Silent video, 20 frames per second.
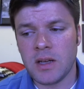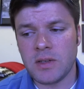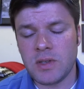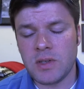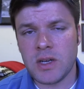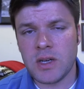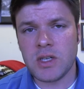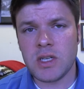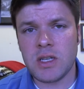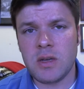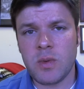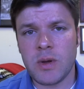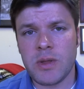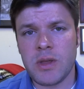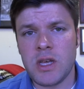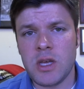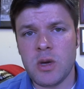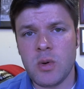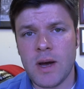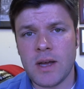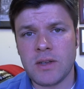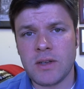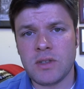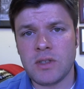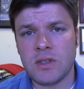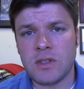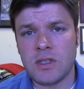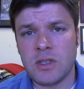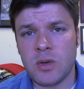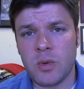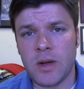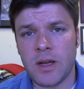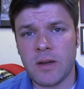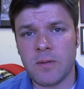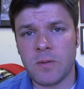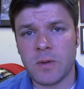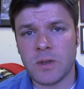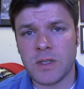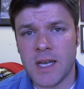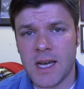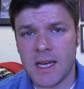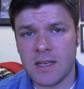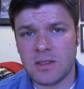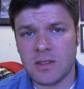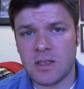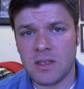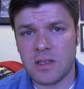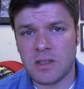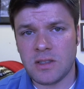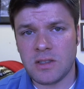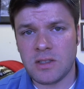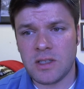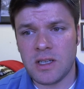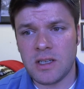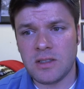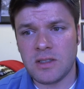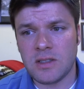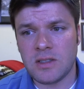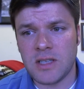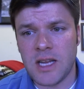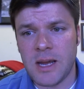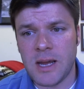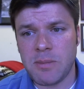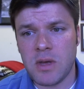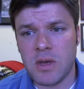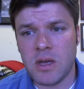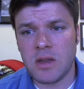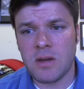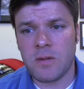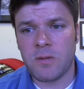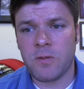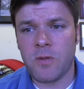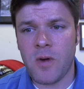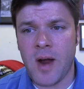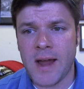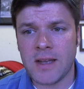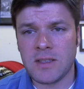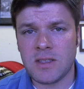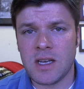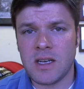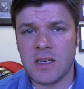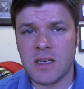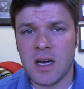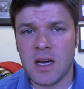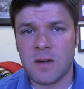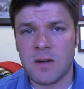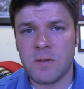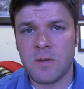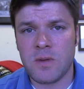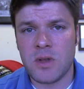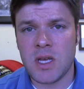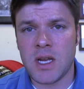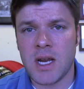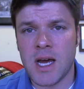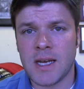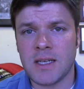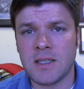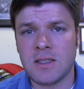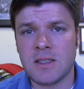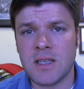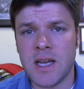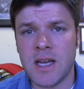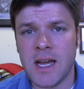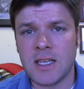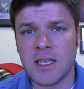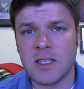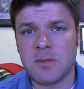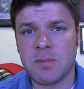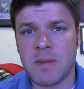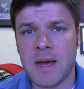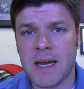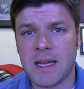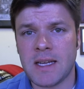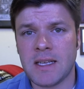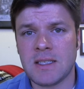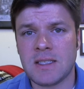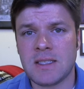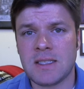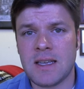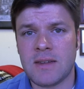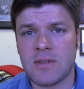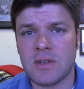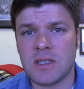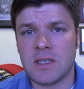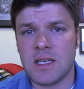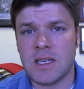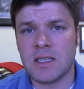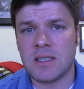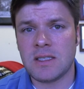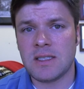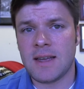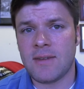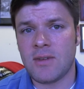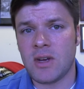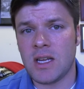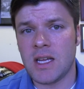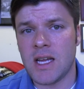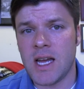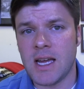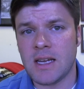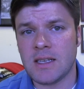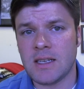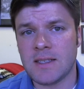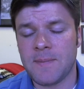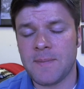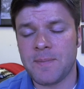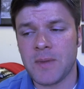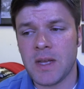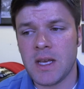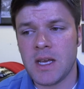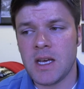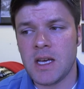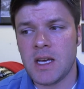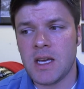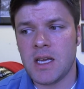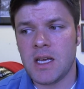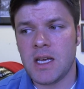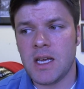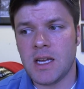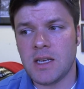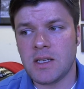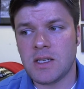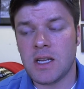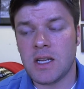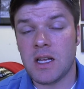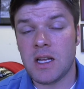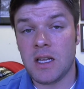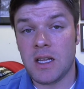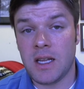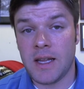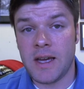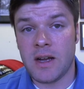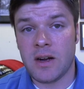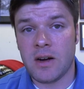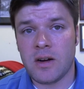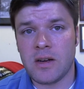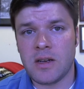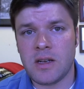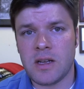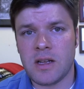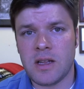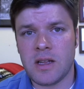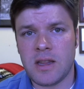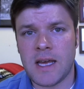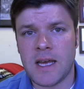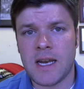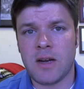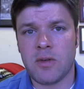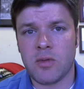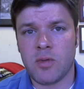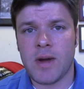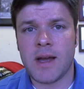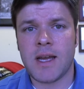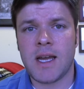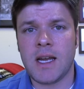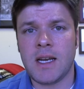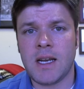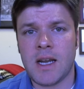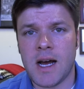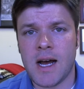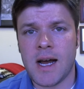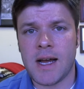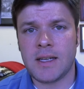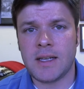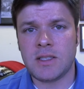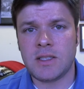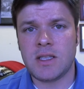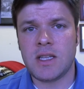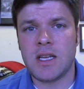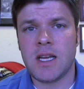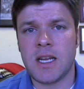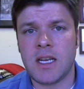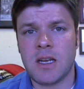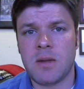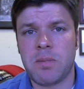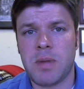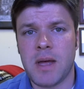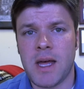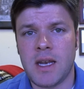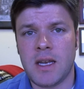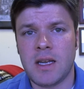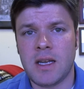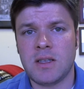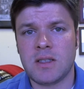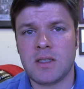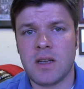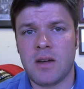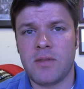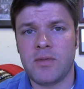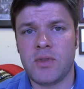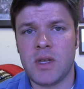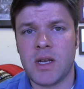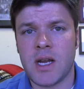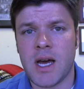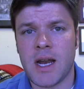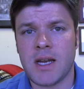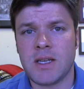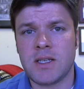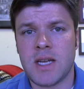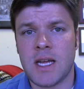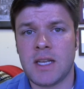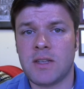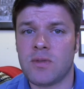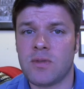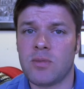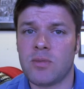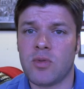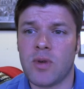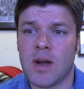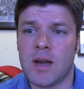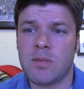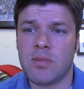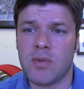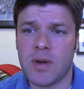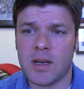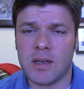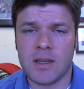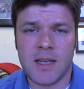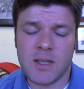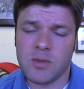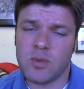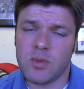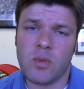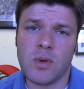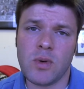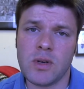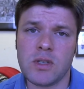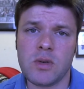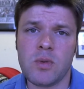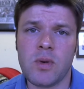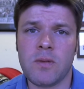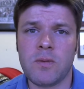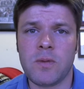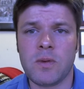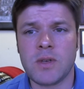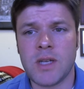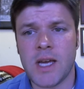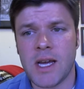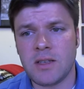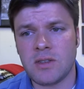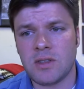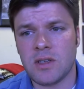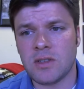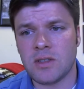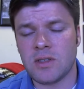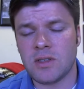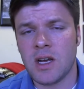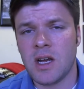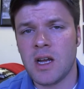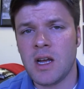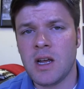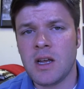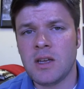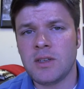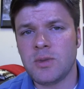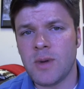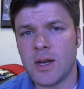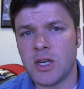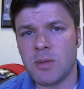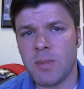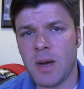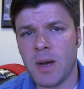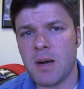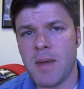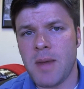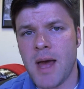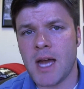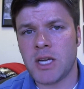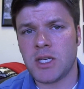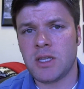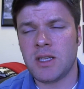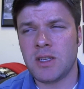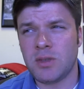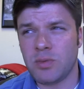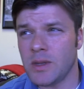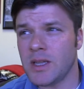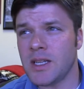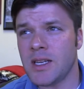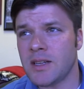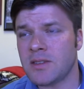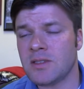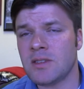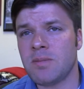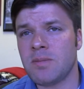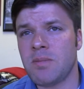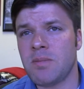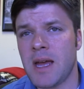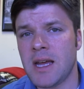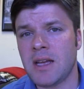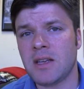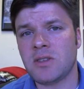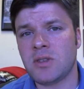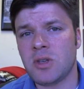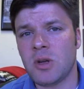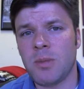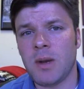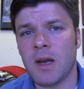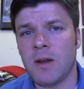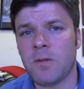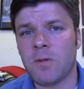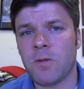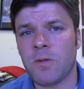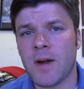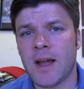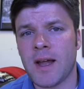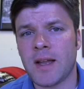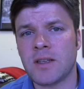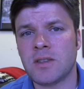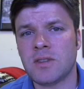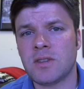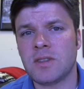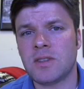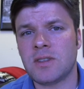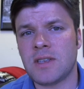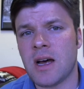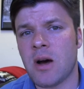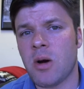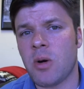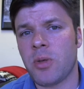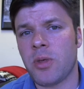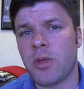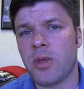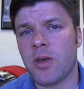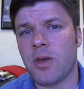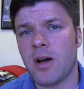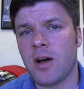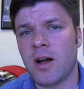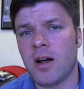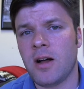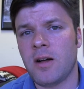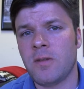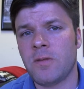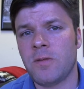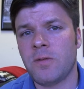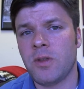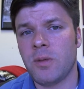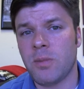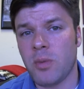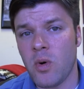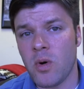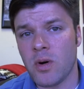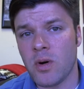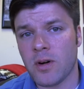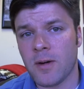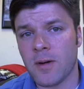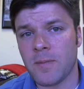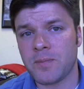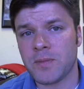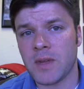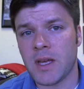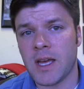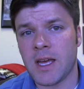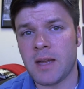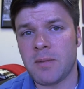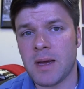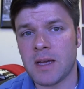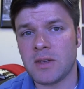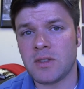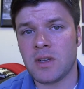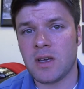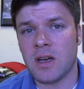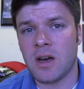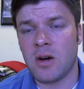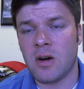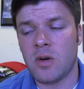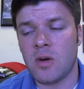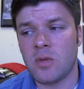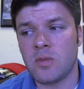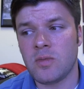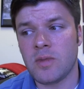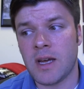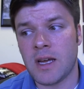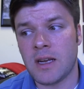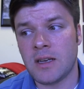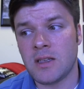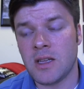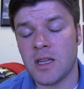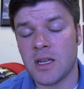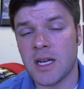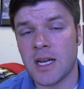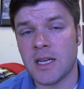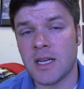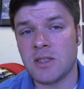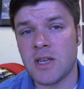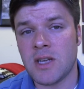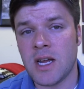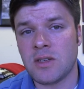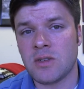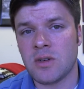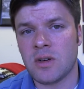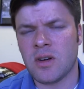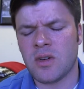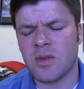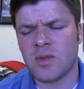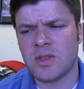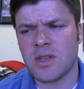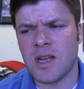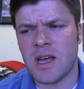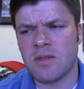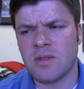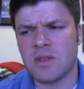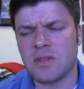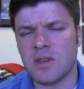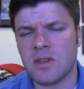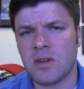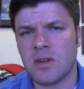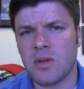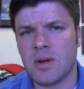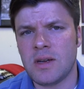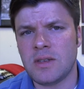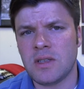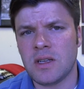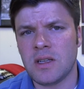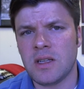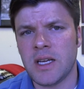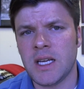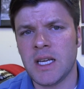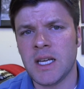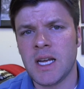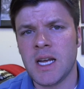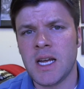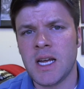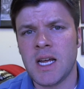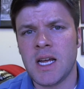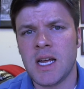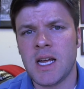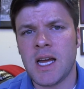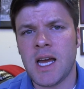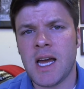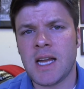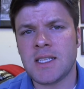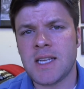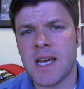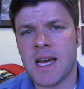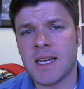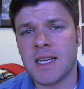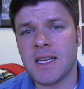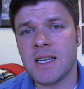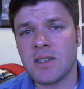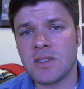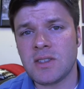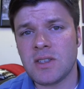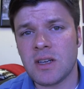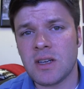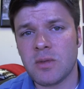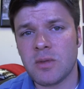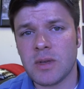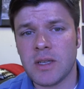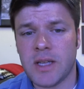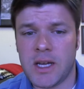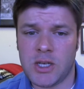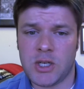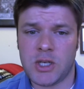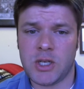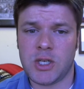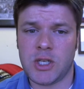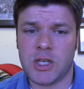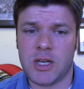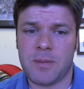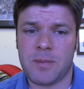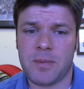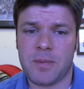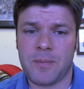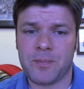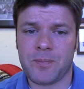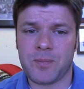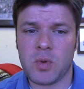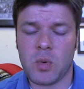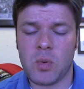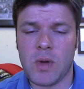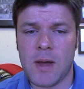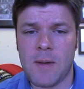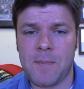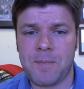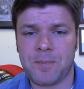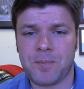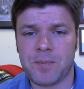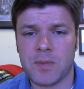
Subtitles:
Essentially, what the U.S. is doing for Texas is the same thing that France had done for the United States back in 1778. It declared that it recognized the independence of the United States from Great Britain. That's what we're doing for Texas. So as you might imagine, this really doesn't make us too many friends south of the border, and Mexico and the United States are going to have this increasingly antagonistic relationship. Okay?